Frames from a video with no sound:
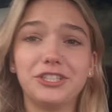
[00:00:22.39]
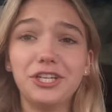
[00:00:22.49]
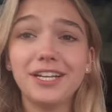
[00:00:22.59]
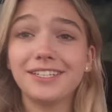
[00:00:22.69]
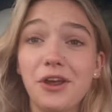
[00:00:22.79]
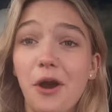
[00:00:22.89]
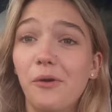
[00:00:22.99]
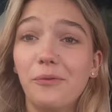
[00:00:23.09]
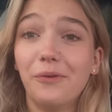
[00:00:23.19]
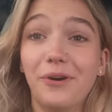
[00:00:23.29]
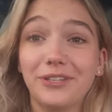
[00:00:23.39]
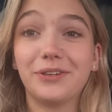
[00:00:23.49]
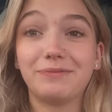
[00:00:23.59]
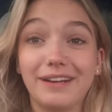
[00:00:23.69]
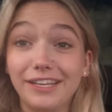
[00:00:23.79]
She doesn't know what to
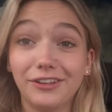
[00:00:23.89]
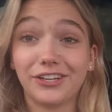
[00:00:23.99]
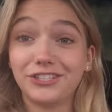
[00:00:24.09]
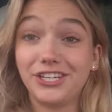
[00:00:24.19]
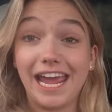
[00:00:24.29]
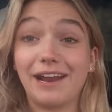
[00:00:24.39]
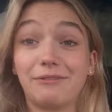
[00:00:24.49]
expect either because she can't